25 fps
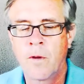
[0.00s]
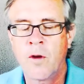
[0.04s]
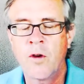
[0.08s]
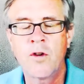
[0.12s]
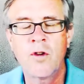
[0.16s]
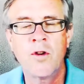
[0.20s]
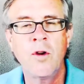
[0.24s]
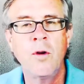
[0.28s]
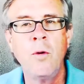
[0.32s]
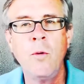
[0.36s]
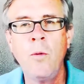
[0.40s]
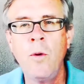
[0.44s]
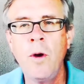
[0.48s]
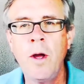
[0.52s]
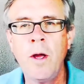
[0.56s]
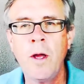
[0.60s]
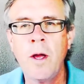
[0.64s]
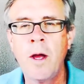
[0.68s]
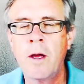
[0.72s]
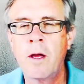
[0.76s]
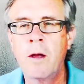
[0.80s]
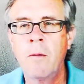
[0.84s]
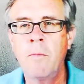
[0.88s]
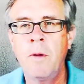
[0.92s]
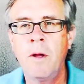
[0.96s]
There's no
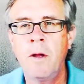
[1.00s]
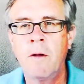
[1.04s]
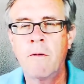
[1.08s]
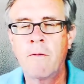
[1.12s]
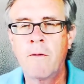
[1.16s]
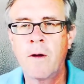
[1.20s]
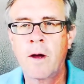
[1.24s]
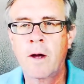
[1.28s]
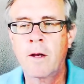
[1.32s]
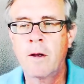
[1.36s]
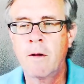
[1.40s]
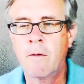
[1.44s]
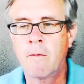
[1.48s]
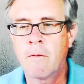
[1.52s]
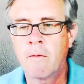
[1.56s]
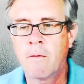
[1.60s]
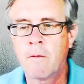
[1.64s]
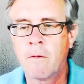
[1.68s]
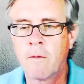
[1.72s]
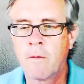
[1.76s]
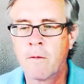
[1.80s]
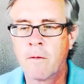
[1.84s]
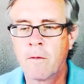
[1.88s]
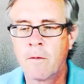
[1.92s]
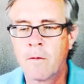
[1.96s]
way I can be effective.
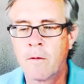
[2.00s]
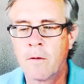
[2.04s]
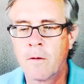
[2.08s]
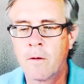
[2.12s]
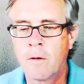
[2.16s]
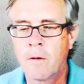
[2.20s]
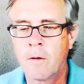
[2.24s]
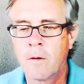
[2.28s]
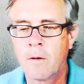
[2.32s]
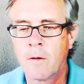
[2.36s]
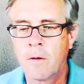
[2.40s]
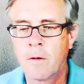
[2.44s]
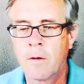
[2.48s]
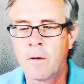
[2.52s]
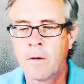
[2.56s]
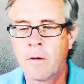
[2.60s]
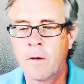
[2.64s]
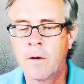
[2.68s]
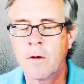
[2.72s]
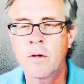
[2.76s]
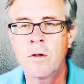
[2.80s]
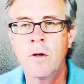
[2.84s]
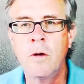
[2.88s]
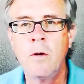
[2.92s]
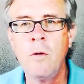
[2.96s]

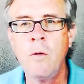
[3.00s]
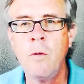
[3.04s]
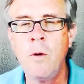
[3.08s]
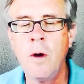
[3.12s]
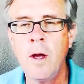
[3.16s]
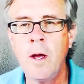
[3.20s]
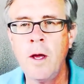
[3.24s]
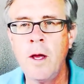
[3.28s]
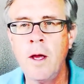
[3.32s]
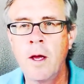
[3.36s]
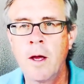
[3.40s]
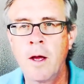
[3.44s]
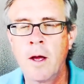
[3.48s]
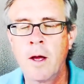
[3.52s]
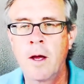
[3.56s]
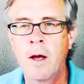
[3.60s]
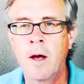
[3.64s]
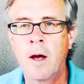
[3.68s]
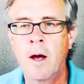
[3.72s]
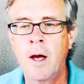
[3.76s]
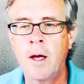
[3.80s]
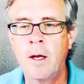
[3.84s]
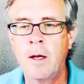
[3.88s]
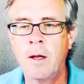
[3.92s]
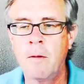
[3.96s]
There's no way
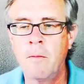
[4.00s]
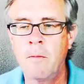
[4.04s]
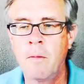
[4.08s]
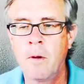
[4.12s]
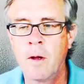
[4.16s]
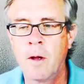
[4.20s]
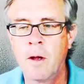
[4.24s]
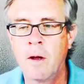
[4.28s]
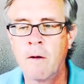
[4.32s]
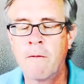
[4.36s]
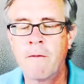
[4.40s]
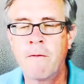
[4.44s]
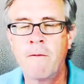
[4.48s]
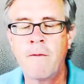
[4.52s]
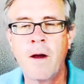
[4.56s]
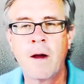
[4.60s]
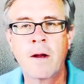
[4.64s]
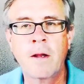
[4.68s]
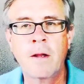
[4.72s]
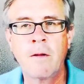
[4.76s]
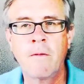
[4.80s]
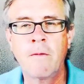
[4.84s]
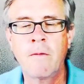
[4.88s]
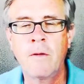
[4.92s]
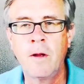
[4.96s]
I can
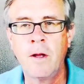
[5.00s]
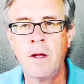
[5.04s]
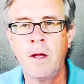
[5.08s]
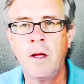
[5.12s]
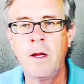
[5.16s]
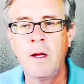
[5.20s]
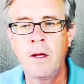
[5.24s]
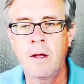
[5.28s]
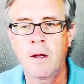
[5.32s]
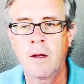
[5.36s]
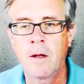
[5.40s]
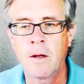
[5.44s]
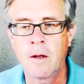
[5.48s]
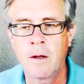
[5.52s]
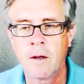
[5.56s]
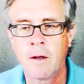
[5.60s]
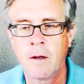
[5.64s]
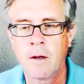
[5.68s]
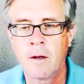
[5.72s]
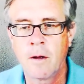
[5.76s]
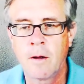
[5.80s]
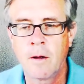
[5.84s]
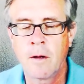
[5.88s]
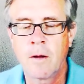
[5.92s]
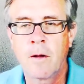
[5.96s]
effectively
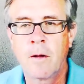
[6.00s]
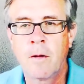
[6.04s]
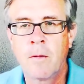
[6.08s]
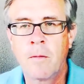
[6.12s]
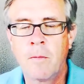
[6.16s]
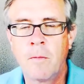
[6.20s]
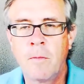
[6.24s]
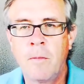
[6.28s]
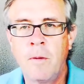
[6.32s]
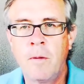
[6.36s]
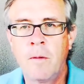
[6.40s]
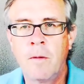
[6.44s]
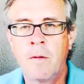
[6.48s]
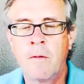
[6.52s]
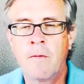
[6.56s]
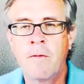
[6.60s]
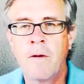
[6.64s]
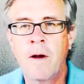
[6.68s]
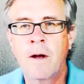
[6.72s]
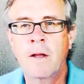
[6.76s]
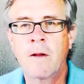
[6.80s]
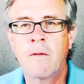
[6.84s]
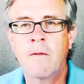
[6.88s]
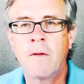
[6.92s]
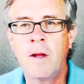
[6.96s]

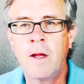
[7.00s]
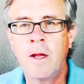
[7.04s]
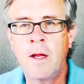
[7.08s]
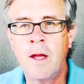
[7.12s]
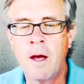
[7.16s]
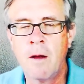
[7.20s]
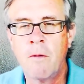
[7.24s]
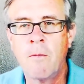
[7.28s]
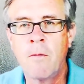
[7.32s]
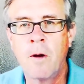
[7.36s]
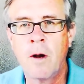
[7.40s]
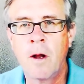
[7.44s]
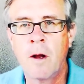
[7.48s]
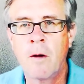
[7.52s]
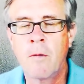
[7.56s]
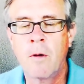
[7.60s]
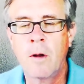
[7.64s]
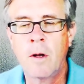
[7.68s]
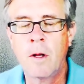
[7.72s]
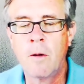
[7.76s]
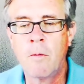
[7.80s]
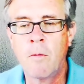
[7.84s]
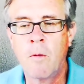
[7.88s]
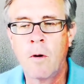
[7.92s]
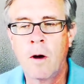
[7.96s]
effectively get what I
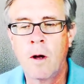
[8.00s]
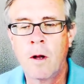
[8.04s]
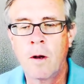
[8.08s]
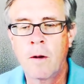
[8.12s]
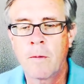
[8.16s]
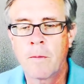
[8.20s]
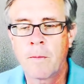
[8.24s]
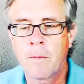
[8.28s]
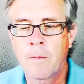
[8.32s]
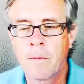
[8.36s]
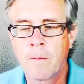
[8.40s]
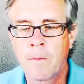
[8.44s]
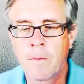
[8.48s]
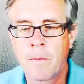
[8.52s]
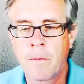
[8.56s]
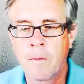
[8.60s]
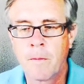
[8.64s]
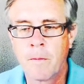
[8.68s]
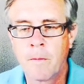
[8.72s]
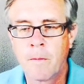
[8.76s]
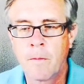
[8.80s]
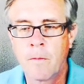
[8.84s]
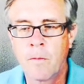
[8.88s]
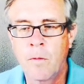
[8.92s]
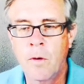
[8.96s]
really want.
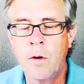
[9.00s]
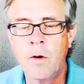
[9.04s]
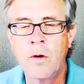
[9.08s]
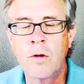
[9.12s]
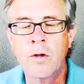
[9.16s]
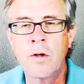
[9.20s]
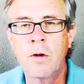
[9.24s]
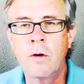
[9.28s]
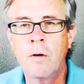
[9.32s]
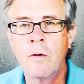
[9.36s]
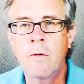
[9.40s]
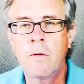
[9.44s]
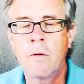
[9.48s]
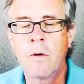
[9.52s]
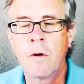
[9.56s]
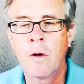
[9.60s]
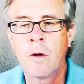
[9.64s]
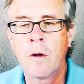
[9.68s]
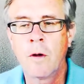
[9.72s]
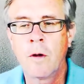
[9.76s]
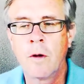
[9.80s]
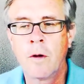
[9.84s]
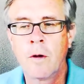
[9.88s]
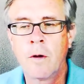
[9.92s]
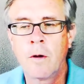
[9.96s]
There is no
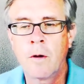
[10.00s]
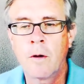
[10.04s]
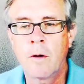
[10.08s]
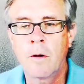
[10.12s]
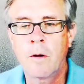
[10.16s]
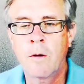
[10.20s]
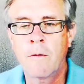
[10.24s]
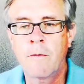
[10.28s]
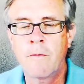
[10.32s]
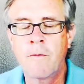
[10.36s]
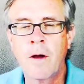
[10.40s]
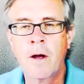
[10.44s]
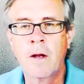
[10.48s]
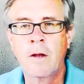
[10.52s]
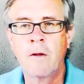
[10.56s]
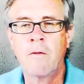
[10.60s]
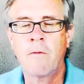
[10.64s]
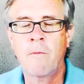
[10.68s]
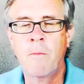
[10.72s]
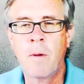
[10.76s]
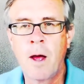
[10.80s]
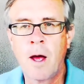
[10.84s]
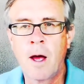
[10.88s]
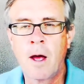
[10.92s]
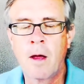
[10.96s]

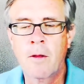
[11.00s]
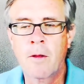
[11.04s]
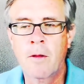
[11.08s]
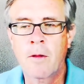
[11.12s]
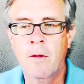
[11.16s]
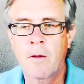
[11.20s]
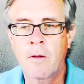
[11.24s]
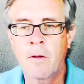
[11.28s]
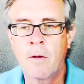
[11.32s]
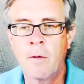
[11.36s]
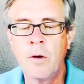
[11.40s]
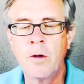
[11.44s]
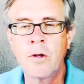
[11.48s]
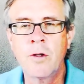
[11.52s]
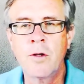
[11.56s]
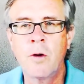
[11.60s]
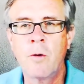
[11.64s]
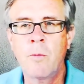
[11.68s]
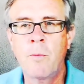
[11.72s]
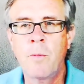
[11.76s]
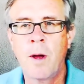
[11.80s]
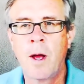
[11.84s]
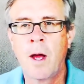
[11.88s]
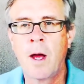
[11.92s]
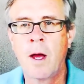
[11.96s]
effective path. There is
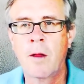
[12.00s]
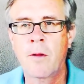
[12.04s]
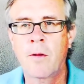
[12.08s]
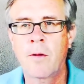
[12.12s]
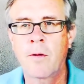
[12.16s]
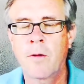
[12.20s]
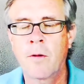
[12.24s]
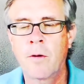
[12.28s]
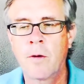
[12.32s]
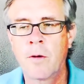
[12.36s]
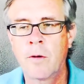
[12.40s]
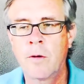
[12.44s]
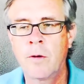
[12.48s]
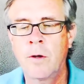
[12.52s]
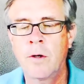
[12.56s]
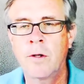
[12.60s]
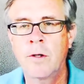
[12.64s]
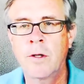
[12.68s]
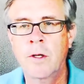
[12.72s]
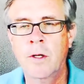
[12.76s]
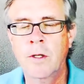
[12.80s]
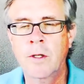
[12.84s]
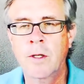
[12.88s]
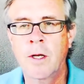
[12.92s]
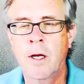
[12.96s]
no path
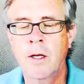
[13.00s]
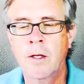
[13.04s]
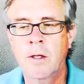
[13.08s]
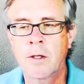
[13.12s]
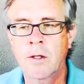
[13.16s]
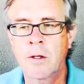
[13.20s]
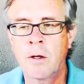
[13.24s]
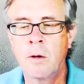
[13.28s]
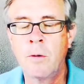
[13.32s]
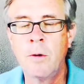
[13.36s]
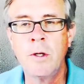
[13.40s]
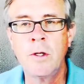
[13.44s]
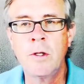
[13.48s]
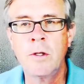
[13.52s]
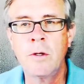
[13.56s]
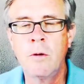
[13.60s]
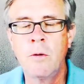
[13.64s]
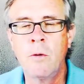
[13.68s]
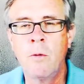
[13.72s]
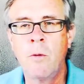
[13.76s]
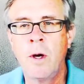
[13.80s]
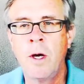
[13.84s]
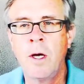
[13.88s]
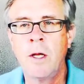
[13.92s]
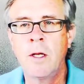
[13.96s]
to success. There is
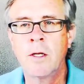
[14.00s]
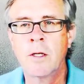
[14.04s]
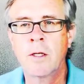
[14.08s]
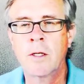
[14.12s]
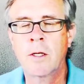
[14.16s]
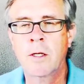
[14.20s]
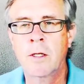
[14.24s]
no way to